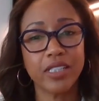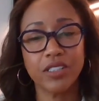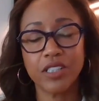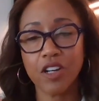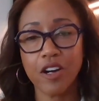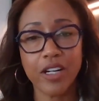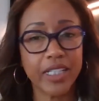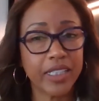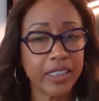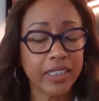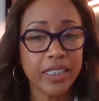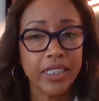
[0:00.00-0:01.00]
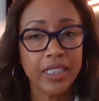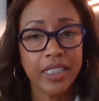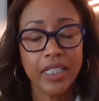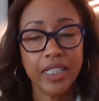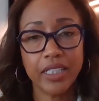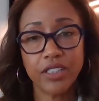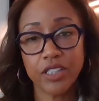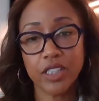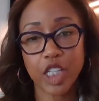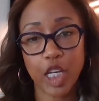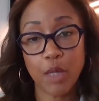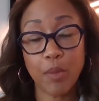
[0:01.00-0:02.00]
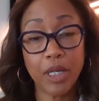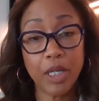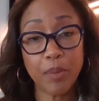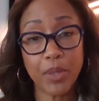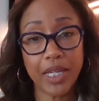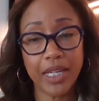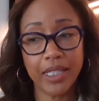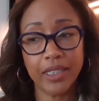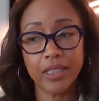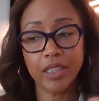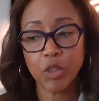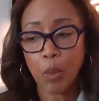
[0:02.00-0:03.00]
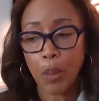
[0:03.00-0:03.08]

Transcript: to target it. It just came up. And